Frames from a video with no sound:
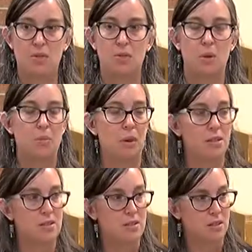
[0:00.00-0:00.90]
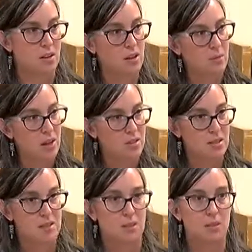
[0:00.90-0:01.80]
So we want to start the
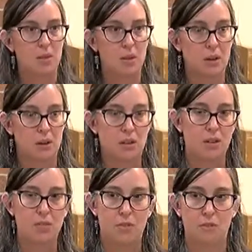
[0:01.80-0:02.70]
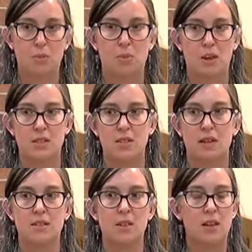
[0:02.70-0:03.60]
process a little bit earlier for those
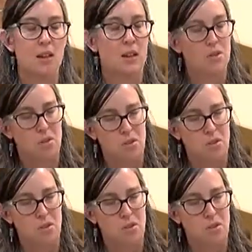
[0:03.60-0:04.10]
projects so